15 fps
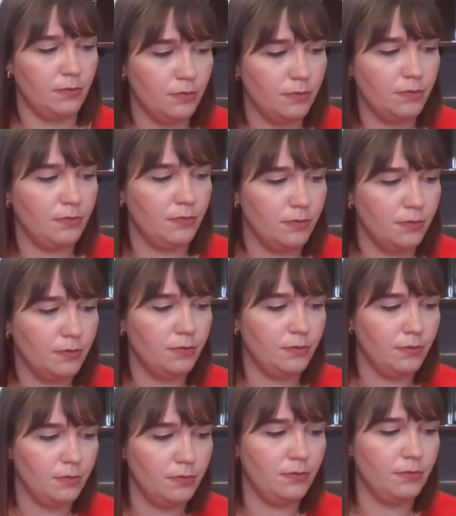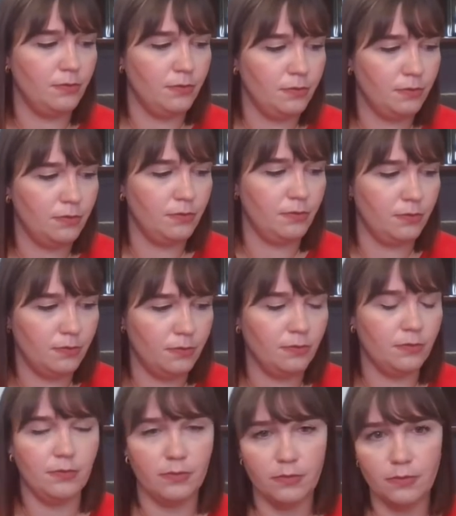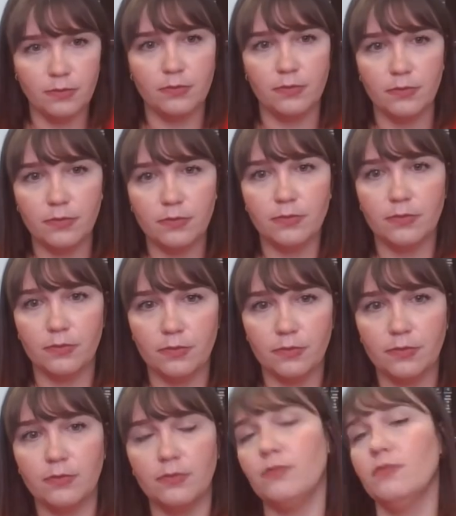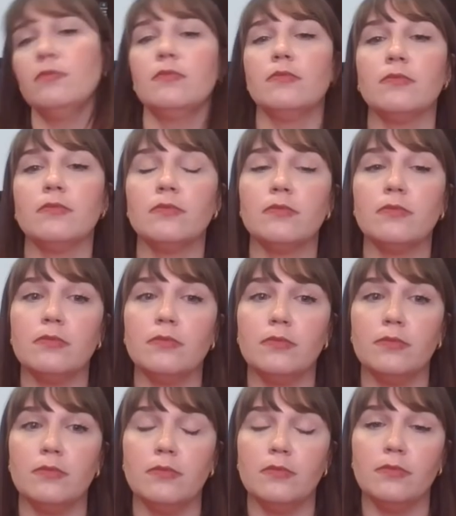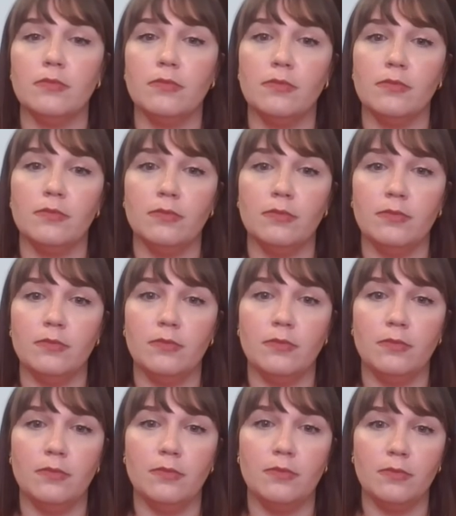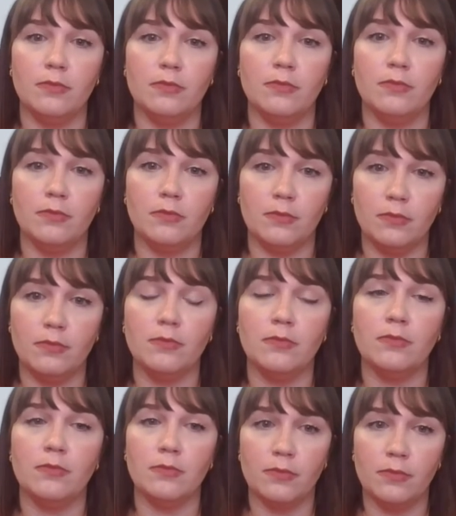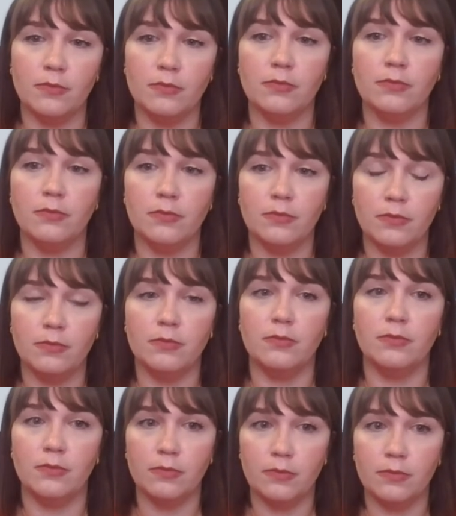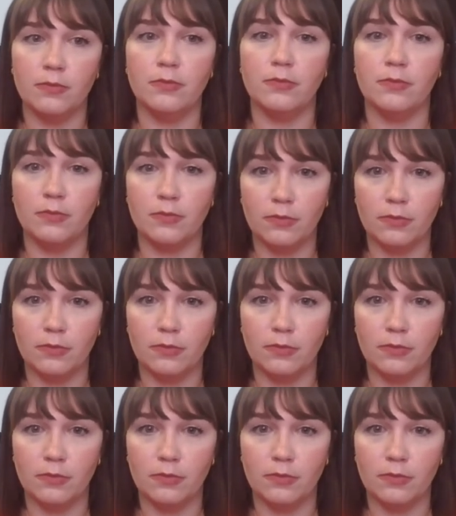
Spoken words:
(silent)